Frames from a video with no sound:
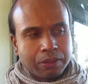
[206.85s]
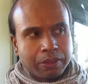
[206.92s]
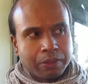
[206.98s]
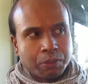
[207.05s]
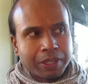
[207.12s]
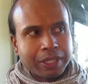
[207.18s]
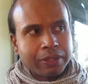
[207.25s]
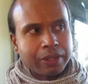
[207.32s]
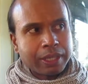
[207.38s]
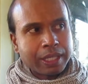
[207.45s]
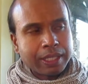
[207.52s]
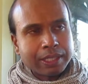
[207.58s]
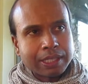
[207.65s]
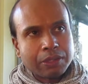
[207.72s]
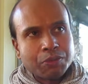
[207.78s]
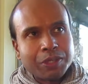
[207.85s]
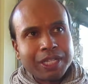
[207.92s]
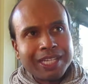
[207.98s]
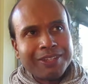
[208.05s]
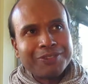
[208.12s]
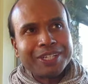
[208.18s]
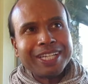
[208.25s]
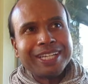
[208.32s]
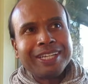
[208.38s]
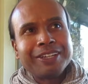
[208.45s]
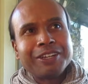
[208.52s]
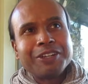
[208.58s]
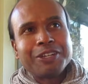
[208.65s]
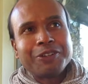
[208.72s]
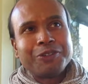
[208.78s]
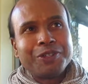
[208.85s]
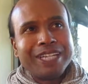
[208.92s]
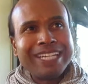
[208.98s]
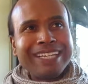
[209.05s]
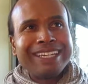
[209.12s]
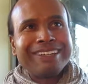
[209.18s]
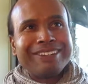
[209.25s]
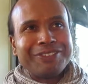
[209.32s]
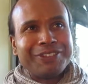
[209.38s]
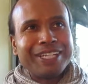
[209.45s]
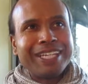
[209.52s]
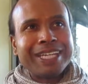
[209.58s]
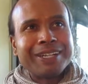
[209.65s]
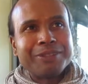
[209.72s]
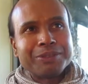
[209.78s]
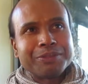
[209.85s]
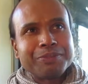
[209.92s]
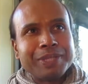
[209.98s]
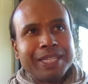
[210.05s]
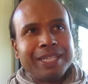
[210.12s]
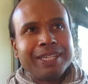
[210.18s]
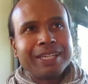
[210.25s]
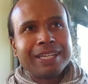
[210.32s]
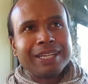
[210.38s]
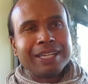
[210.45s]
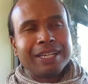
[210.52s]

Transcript: one of the things that really, really, really, really helped me